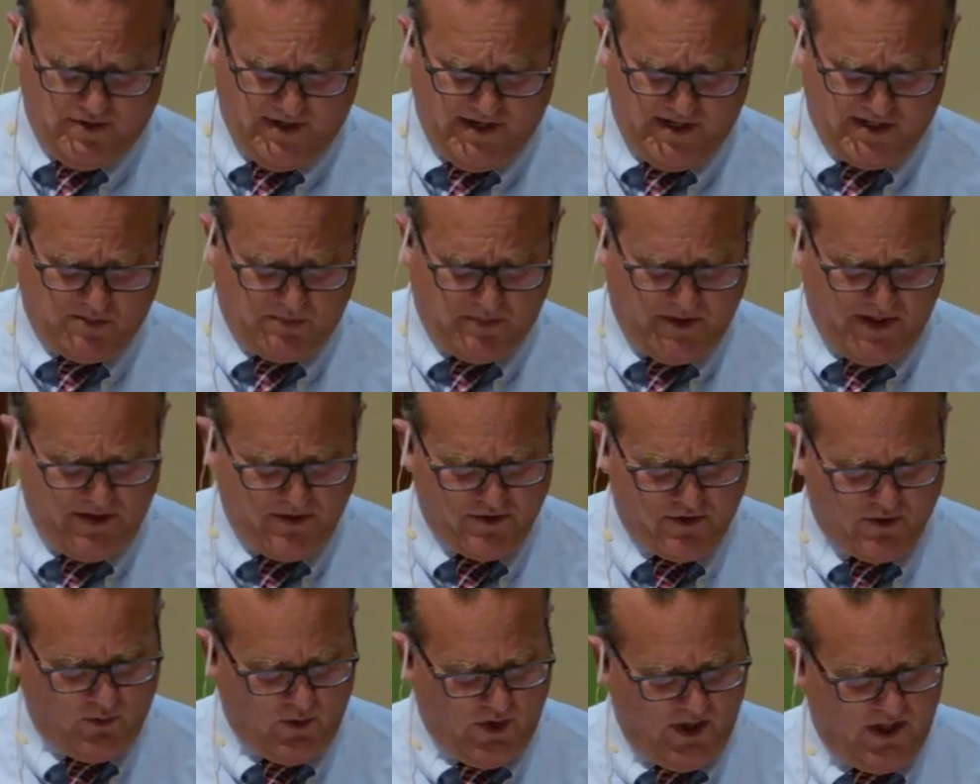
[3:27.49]
as
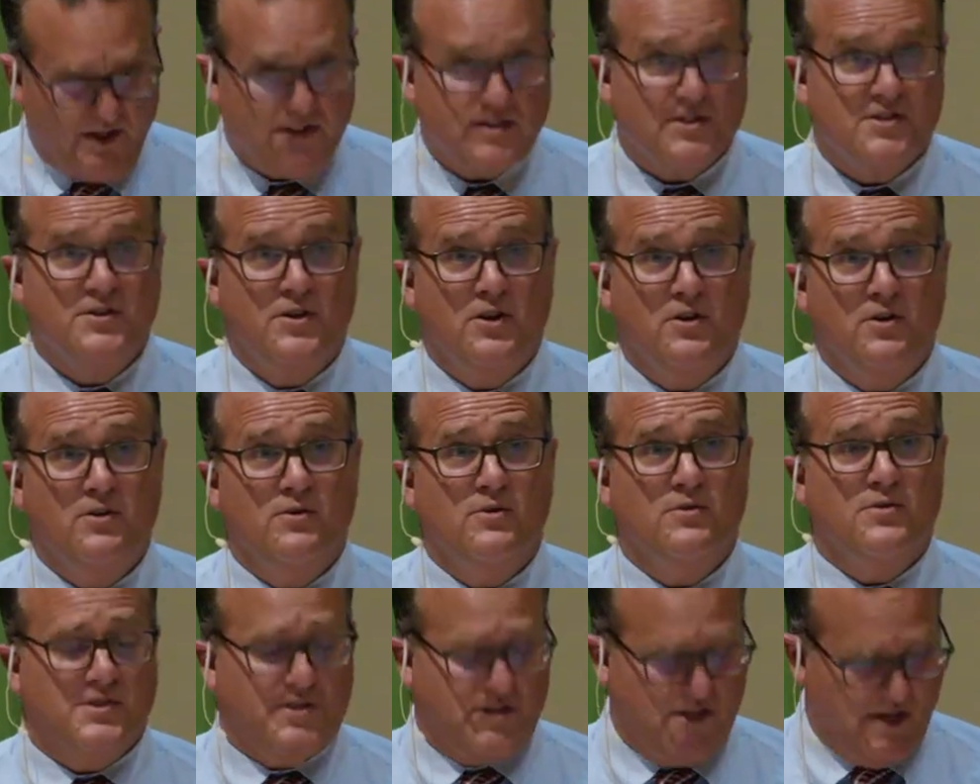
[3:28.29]
Peter was,
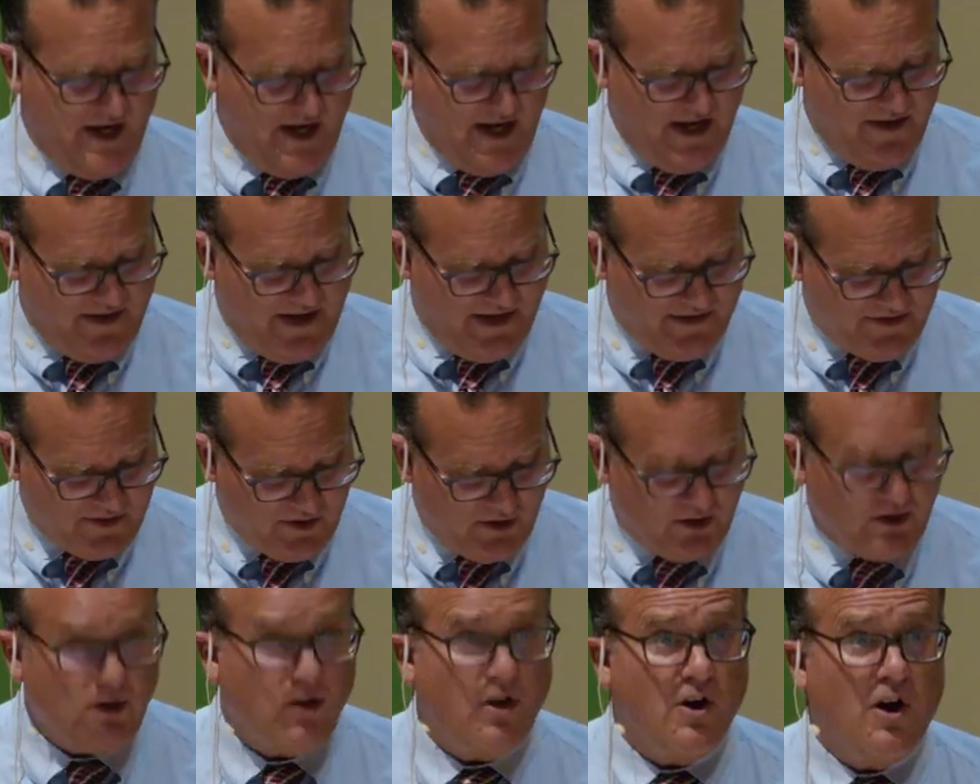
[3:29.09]
knows that the
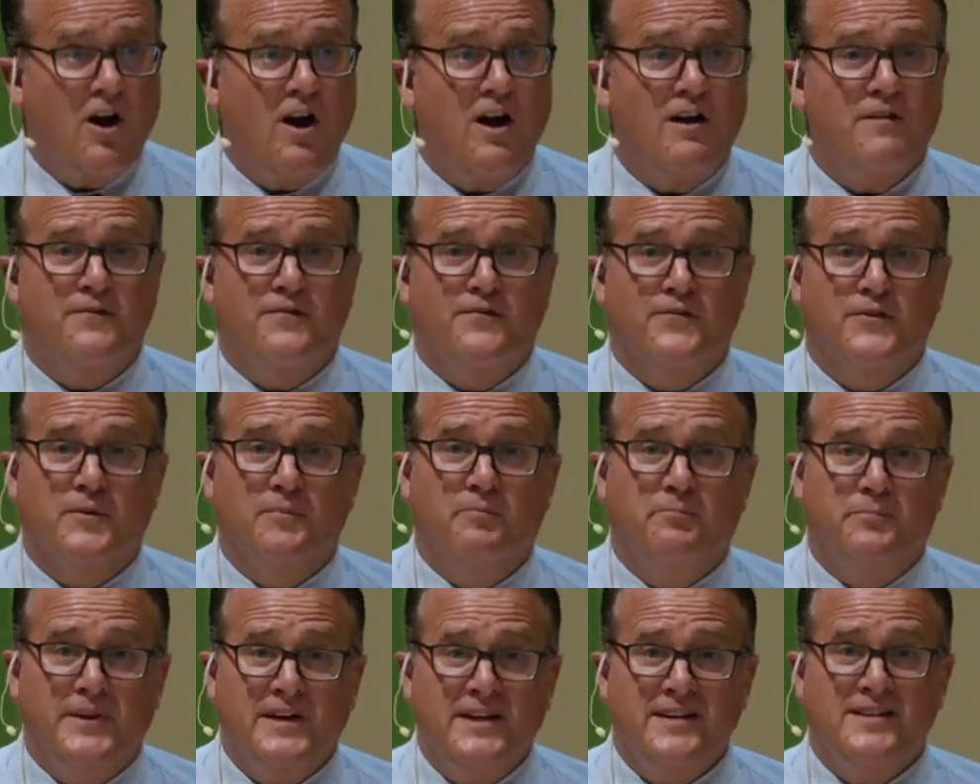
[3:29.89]
law
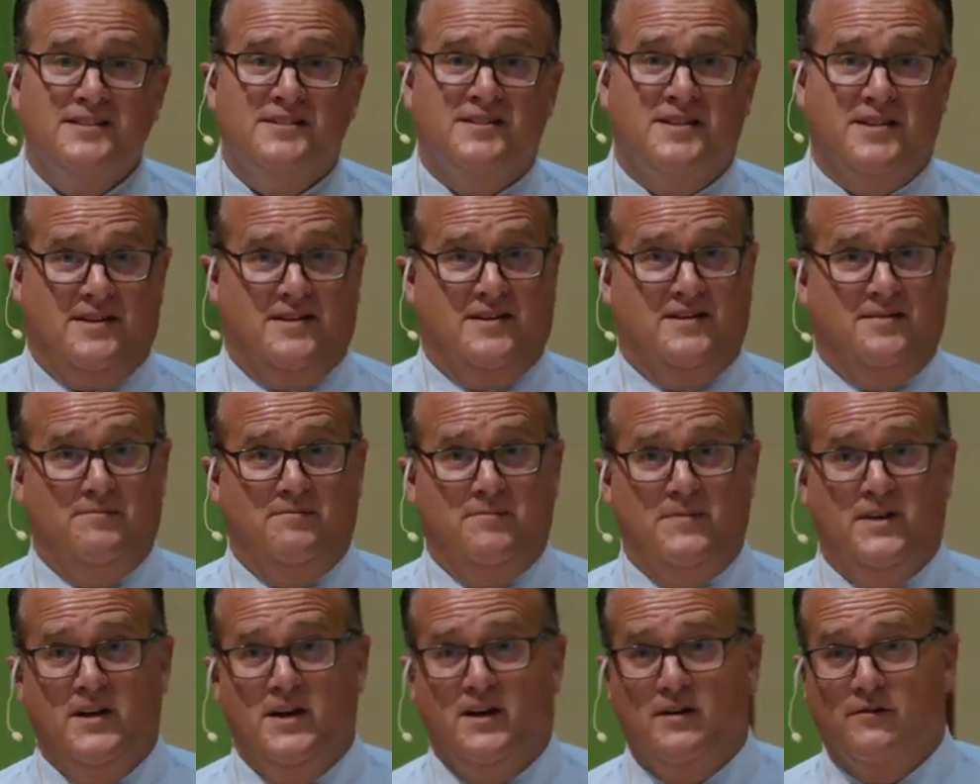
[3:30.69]
forbids him